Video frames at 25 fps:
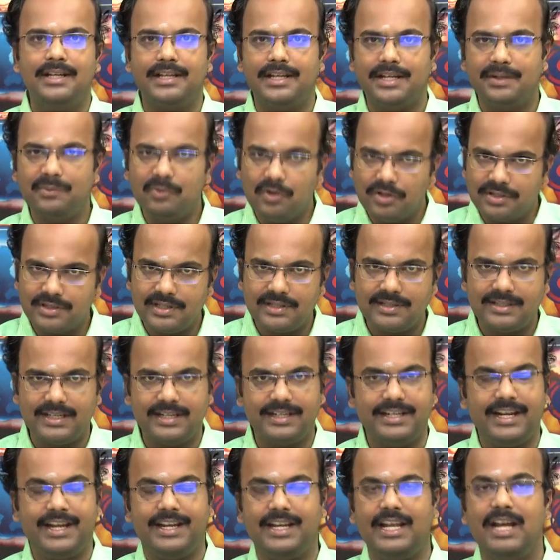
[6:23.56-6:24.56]
remote
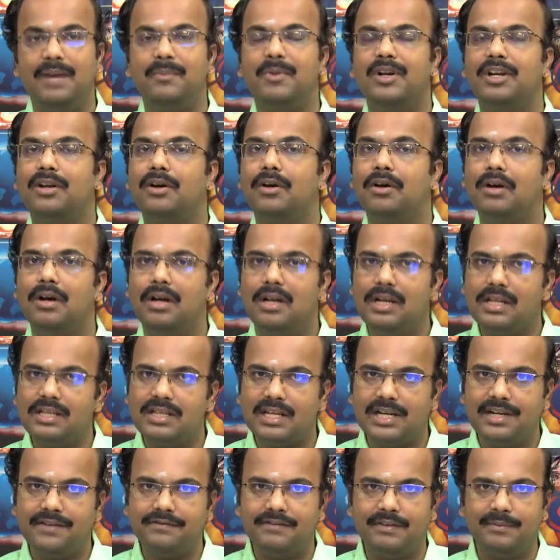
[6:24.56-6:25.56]
sensing data, but all
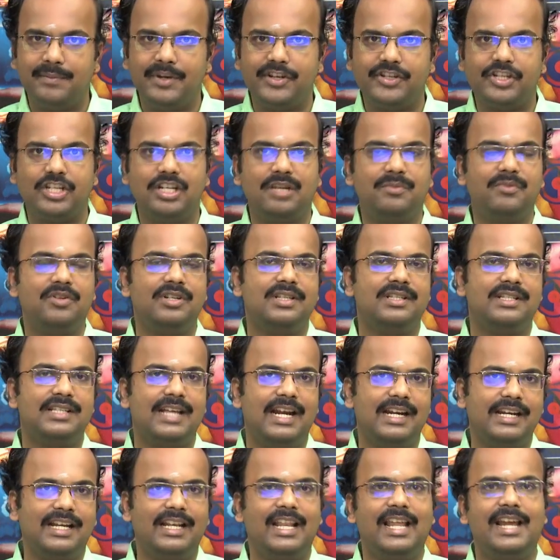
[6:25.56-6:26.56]
other information about
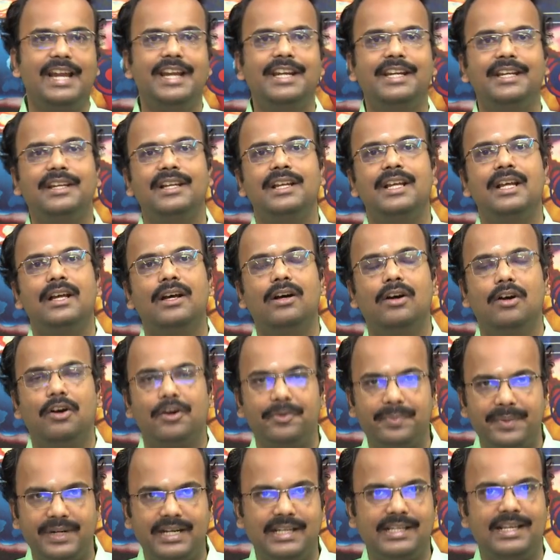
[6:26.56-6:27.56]
satellite
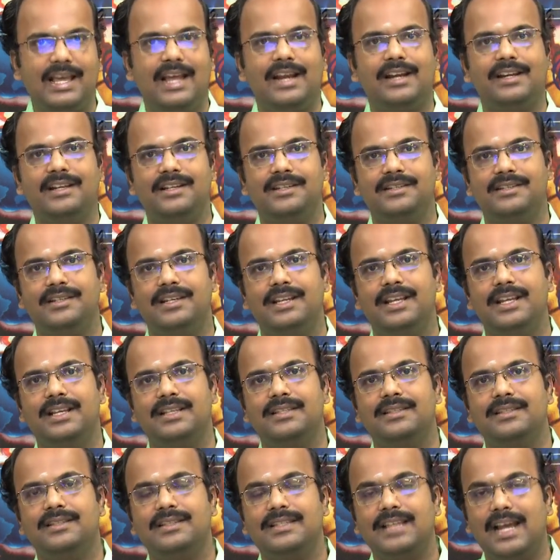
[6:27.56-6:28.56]
orbital
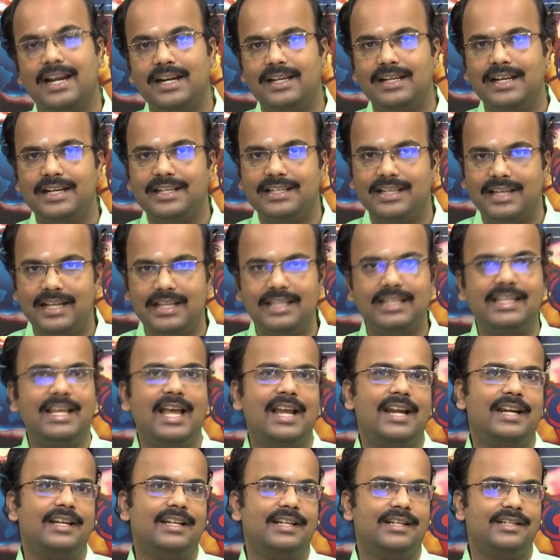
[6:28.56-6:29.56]
characteristics, satellite health
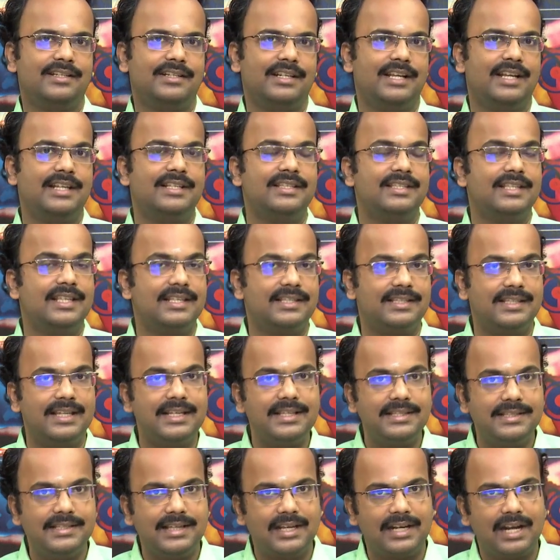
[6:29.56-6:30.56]
characteristics, the
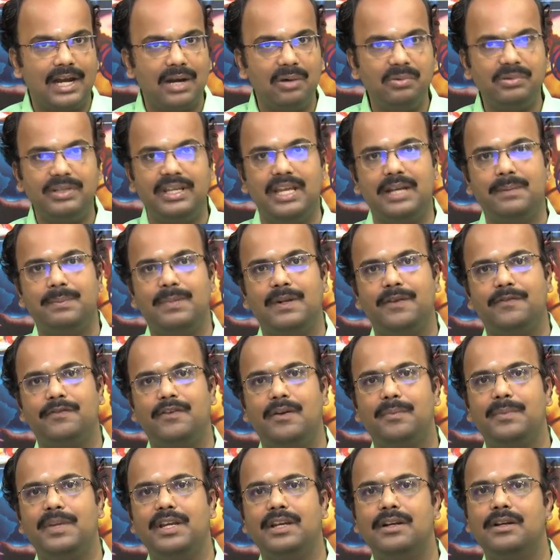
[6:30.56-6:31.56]
sensor how they are
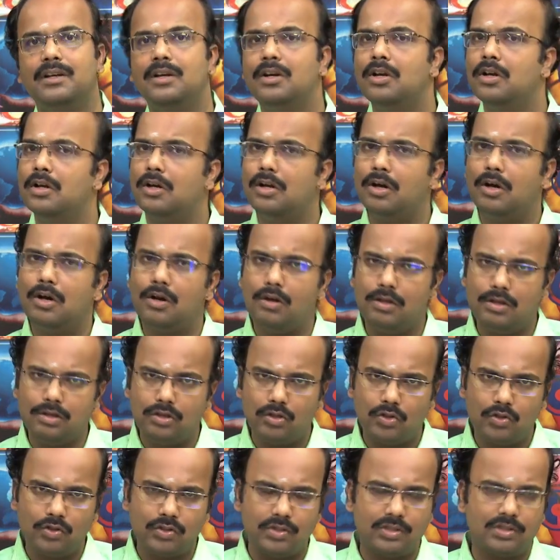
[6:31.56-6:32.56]
performing, all
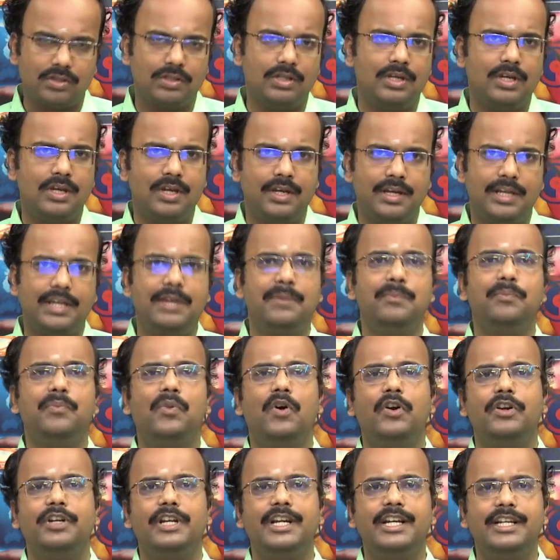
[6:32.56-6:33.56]
those
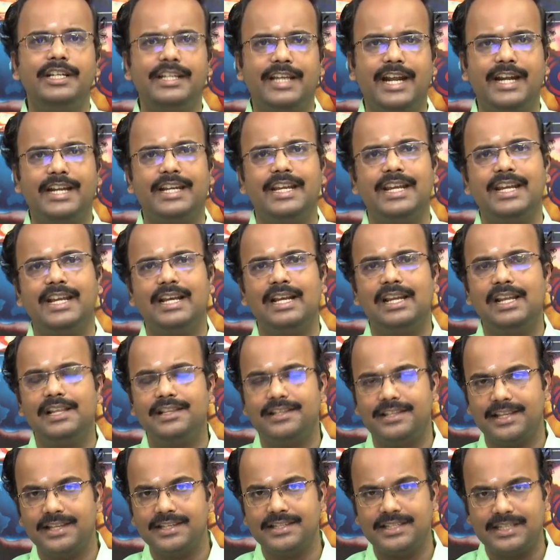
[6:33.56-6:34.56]
important technical
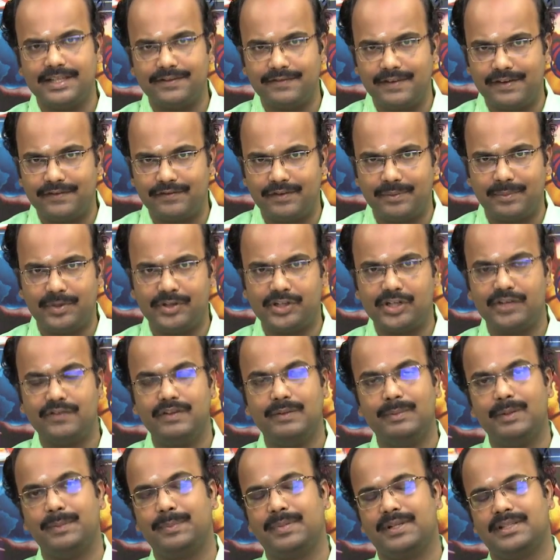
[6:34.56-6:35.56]
and sensitive information
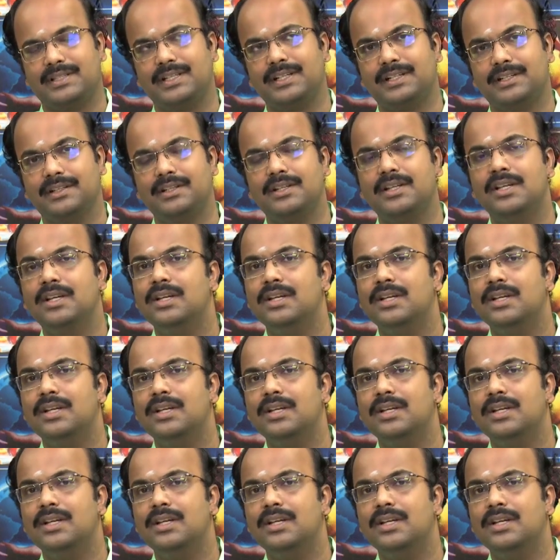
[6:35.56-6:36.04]
will be present.